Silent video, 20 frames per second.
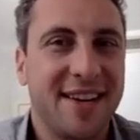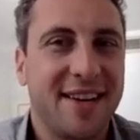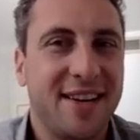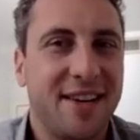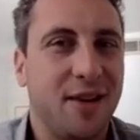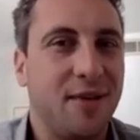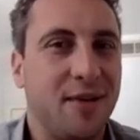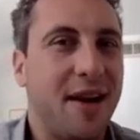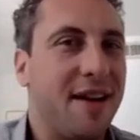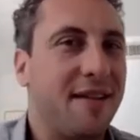
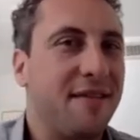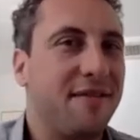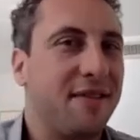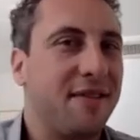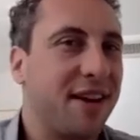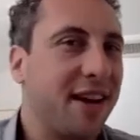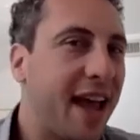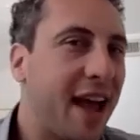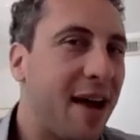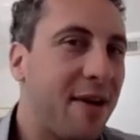you have
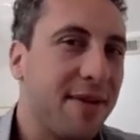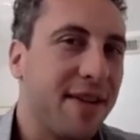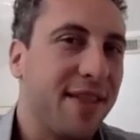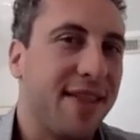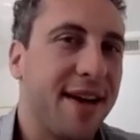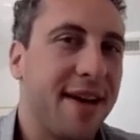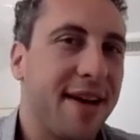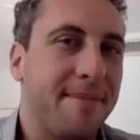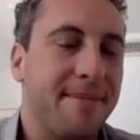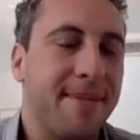an account with
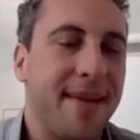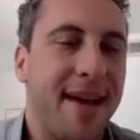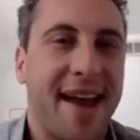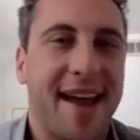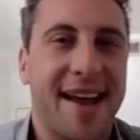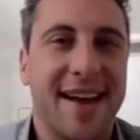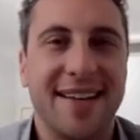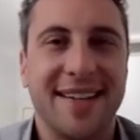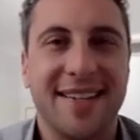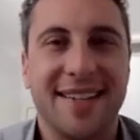them
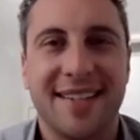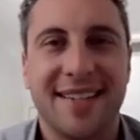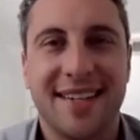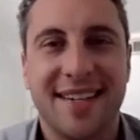and